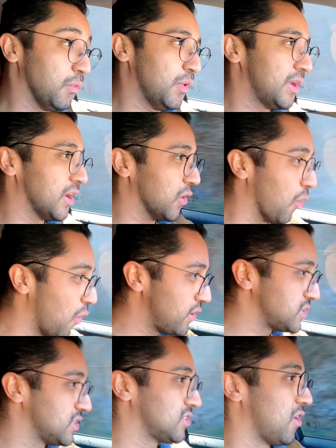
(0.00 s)
and what a
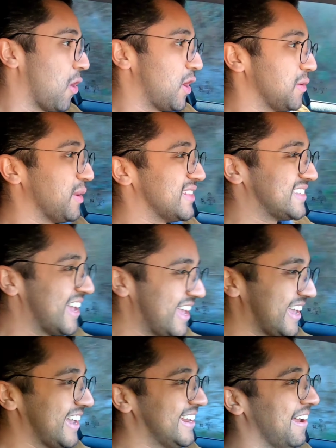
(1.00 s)
gorgeous car to be
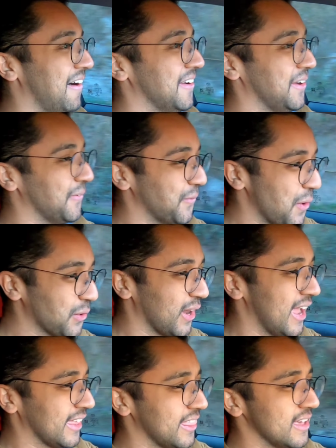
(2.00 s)
taking on a
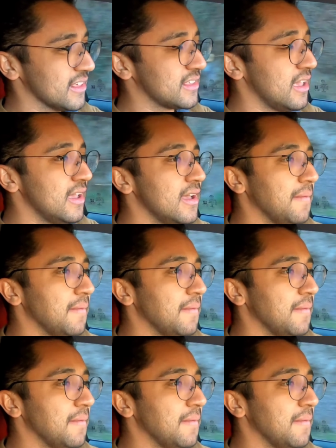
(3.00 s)
road like this.